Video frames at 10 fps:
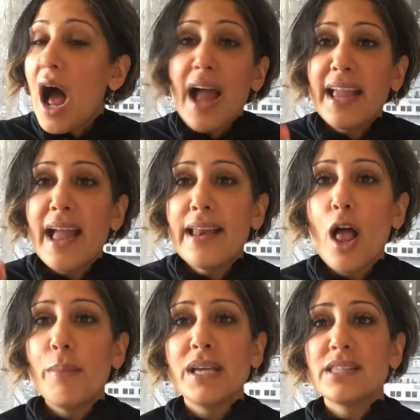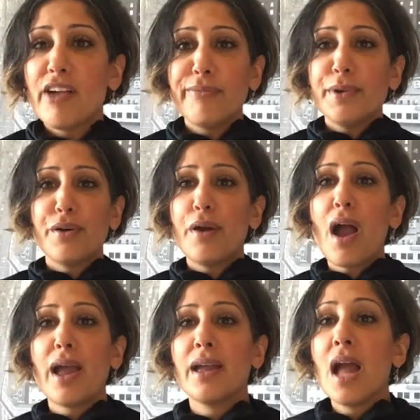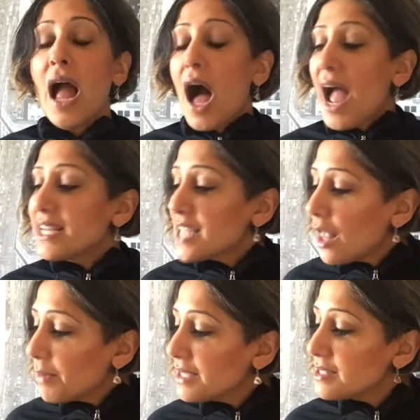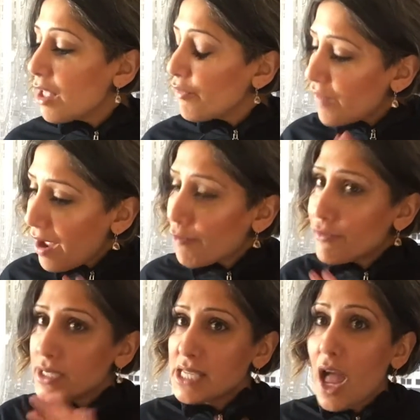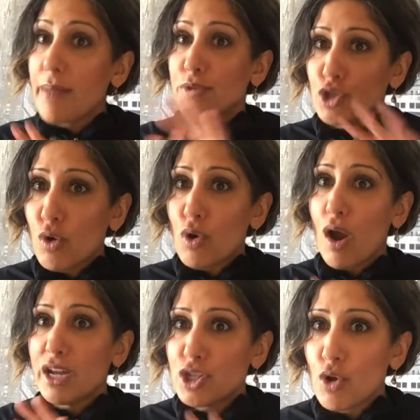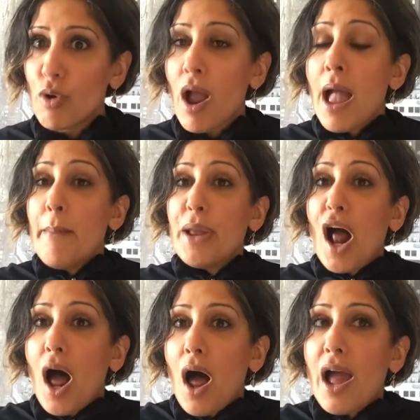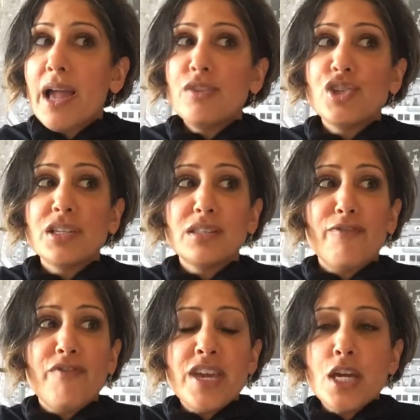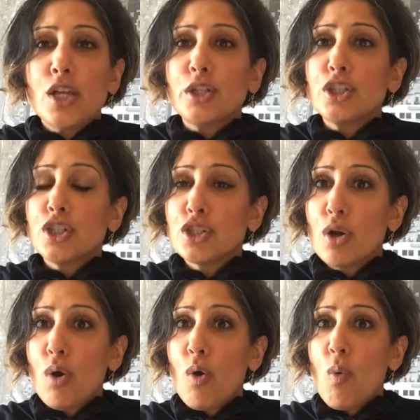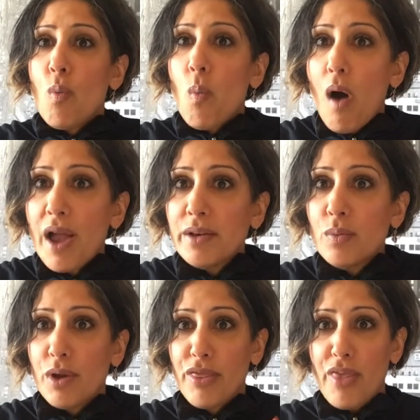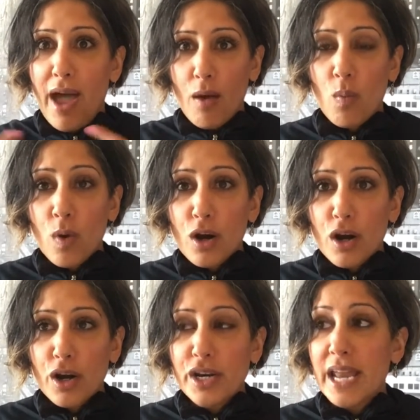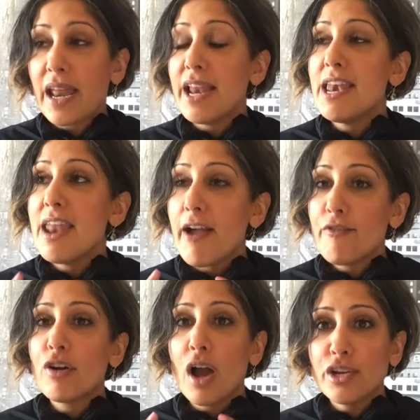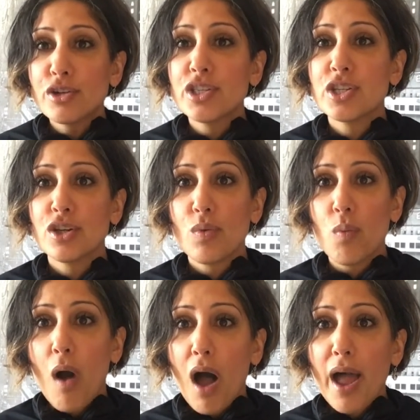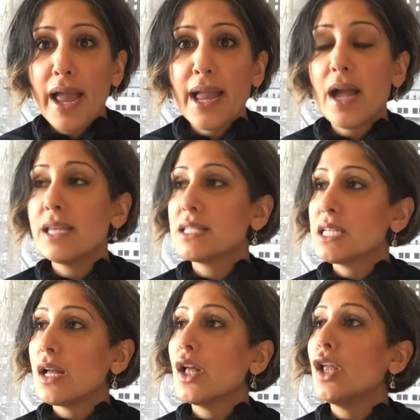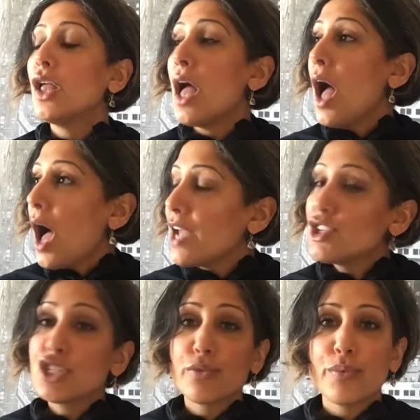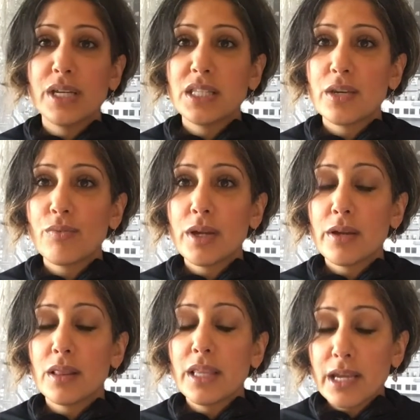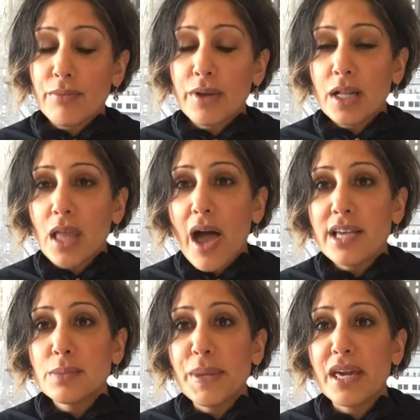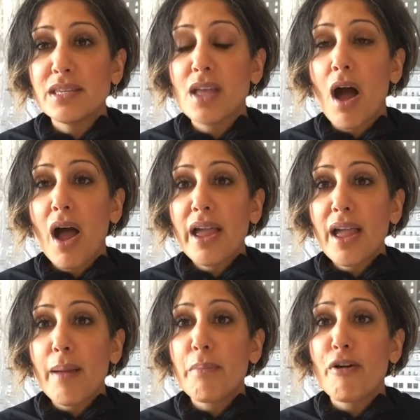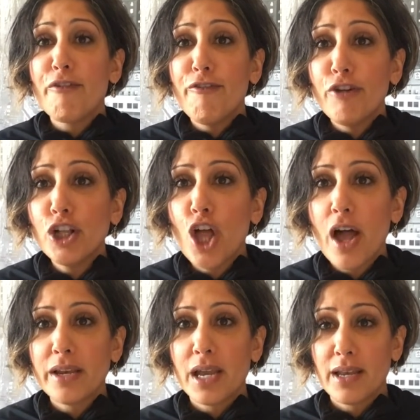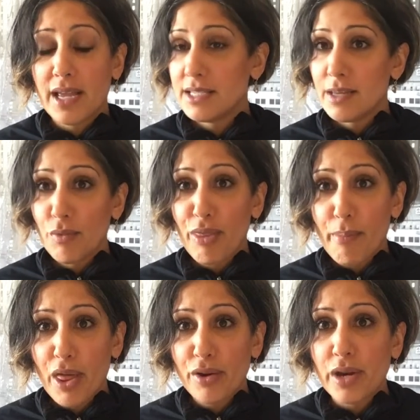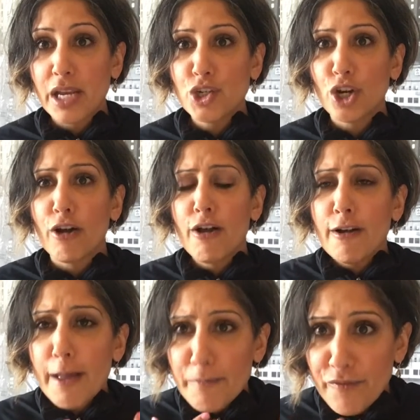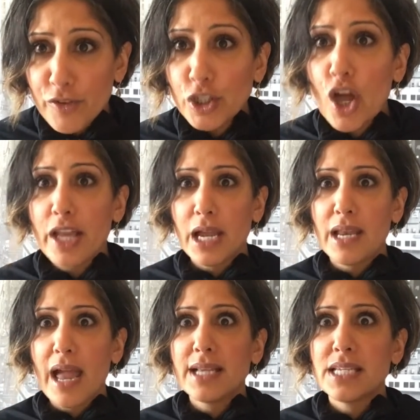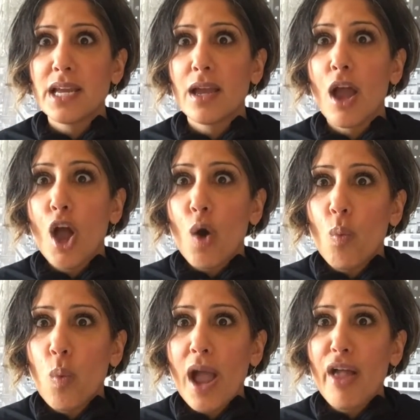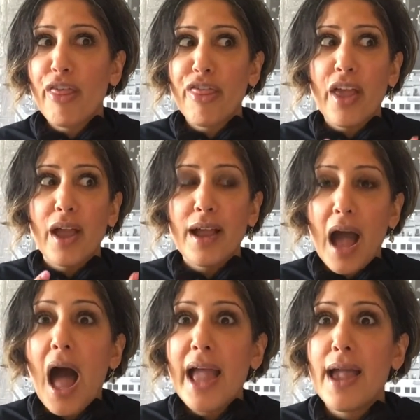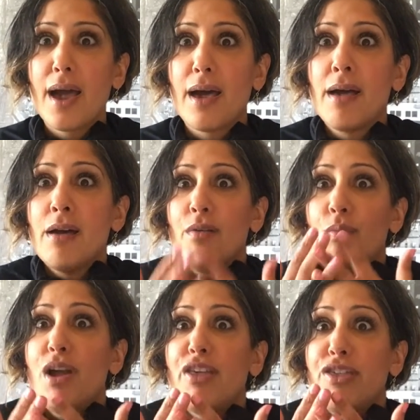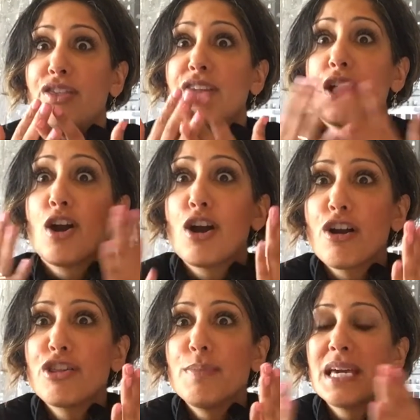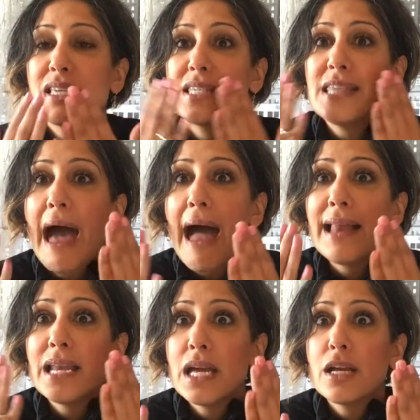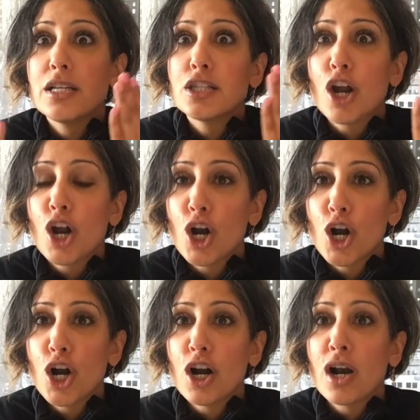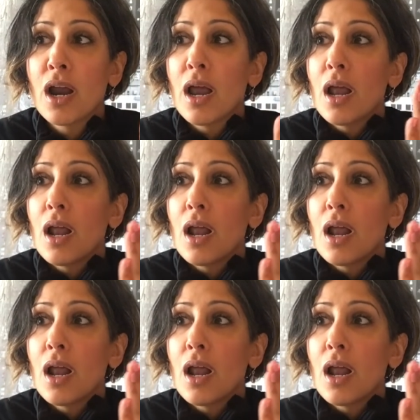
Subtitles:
I can't help myself but cry. I tell myself every time, don't cry, don't cry. But I just feel so one with that word, and I never understood why until I just recently realized, because I am full on connecting with Mother Nature. I'm full on connecting with Gaia, with the Earth, because that is her